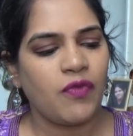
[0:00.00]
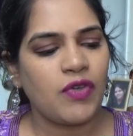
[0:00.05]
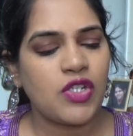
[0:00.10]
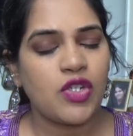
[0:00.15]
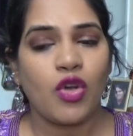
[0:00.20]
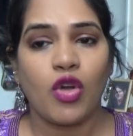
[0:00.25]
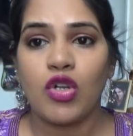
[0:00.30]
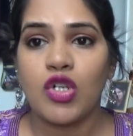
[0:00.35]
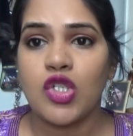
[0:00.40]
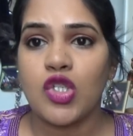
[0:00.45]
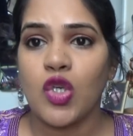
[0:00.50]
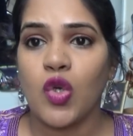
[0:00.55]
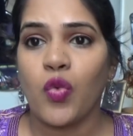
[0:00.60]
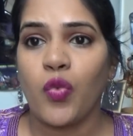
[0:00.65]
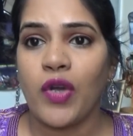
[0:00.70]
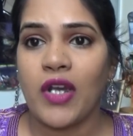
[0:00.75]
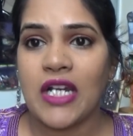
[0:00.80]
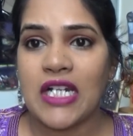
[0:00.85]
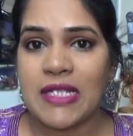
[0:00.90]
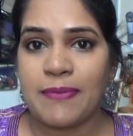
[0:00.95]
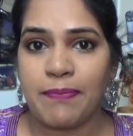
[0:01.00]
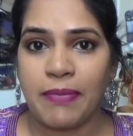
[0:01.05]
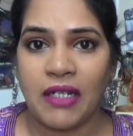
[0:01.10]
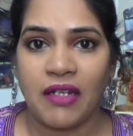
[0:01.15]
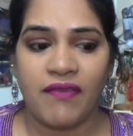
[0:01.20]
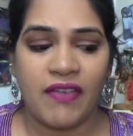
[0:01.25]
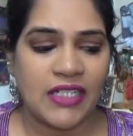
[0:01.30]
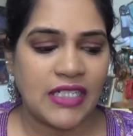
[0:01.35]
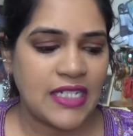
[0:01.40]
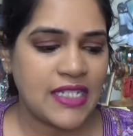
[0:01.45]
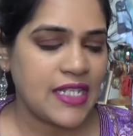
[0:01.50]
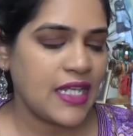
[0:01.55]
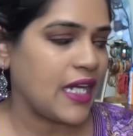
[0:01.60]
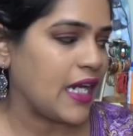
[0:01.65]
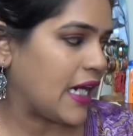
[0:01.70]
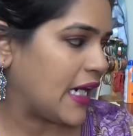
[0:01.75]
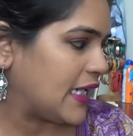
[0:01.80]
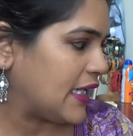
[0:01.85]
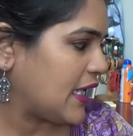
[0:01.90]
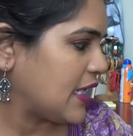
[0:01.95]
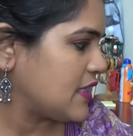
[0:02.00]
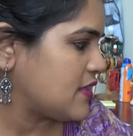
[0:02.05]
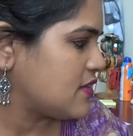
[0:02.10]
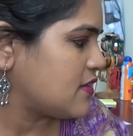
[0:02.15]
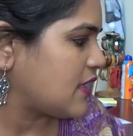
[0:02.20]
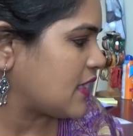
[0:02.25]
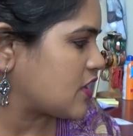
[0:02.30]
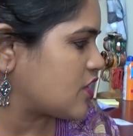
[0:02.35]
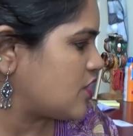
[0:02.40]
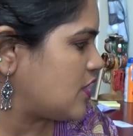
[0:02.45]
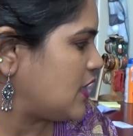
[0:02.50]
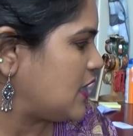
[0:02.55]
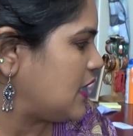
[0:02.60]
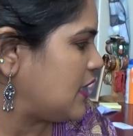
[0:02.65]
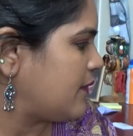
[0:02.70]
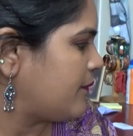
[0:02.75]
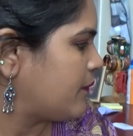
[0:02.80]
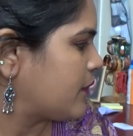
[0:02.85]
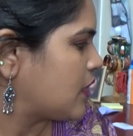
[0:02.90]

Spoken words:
which also works perfect as a highlighter actually.